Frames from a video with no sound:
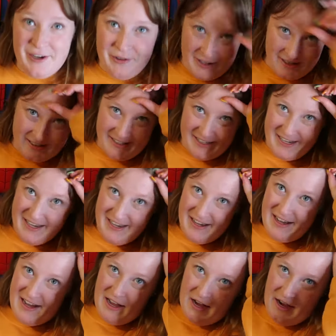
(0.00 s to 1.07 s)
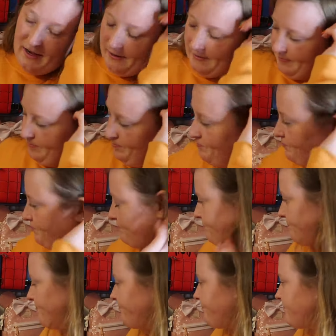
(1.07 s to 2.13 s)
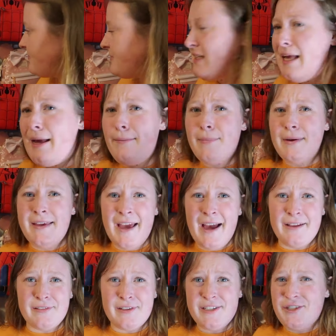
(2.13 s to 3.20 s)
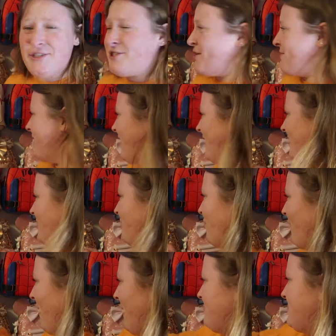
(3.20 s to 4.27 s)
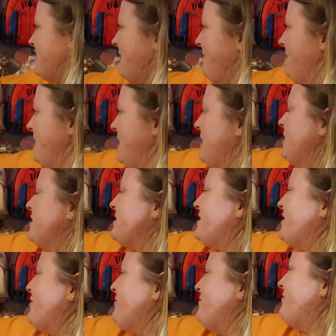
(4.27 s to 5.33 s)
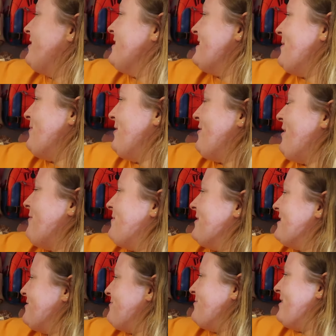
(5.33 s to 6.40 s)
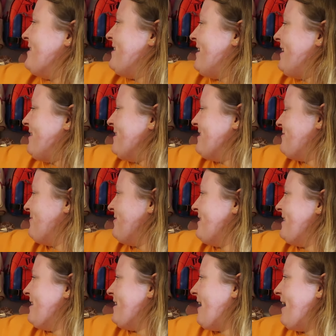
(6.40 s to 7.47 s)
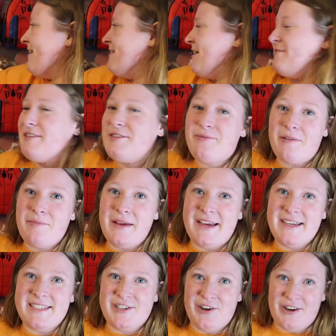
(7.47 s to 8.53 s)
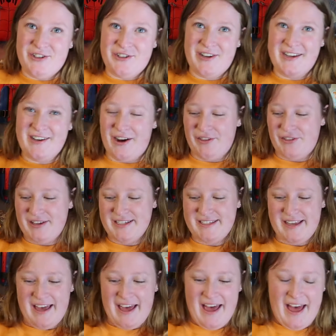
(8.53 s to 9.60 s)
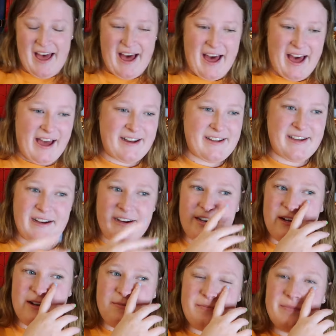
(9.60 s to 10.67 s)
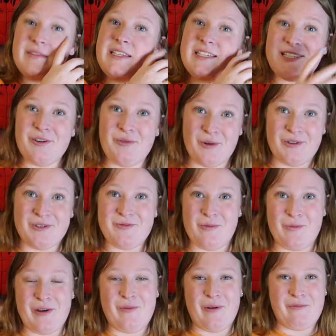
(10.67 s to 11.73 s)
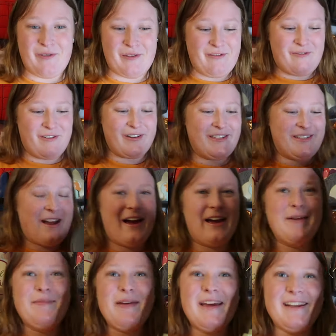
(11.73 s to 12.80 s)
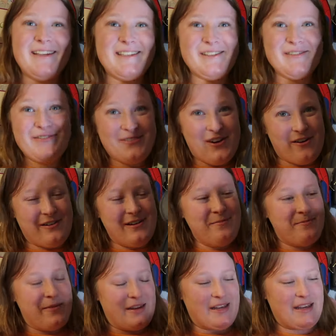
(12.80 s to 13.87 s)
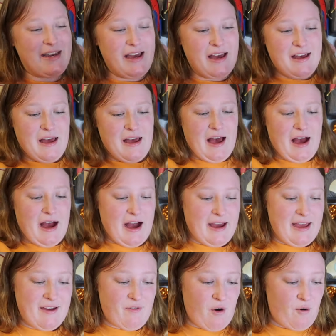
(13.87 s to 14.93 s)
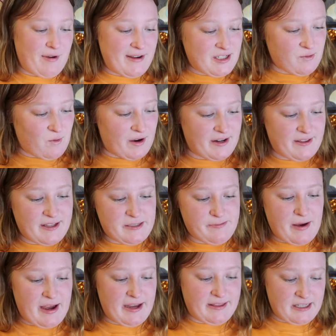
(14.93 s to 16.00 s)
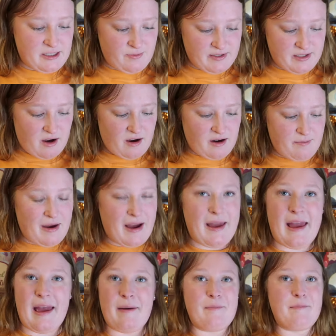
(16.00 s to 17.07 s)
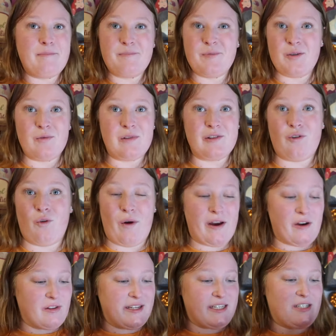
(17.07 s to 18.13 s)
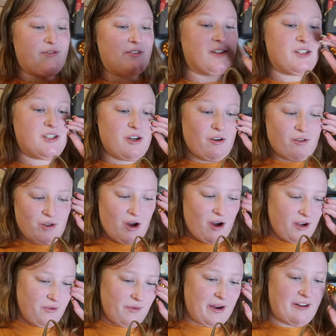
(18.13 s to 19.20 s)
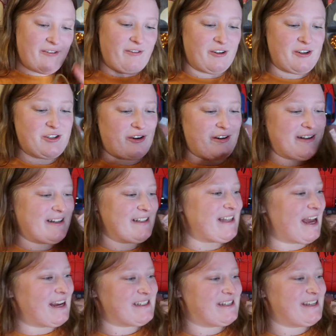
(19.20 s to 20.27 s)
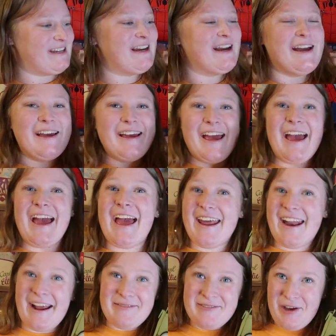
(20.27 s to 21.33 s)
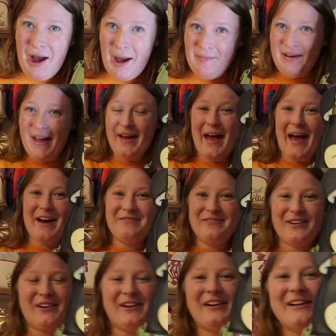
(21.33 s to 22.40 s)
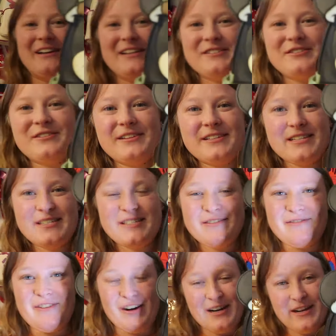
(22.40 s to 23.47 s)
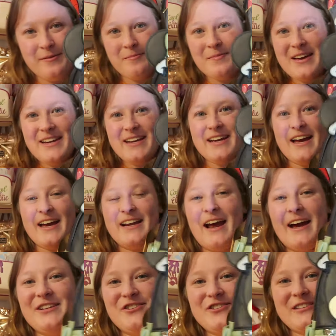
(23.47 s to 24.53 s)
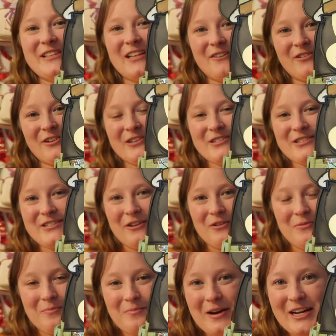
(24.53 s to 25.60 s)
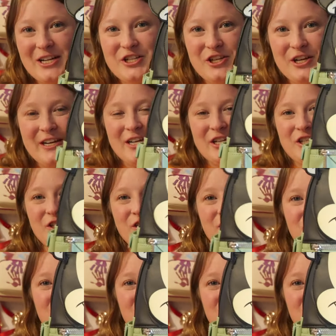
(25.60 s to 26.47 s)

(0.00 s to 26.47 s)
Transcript: quickly. Um, but yeah, let's just go ahead and grab some. So first I'm gonna grab this one. This one, I love this one because Josh and I got this at um, Disney World when we went for the first time and it's Safari Minnie. I have always wanted this bag. This was on my grail list for so long when I first started collecting and I am so happy I have her. So this is Safari Minnie and I just love her so much. She's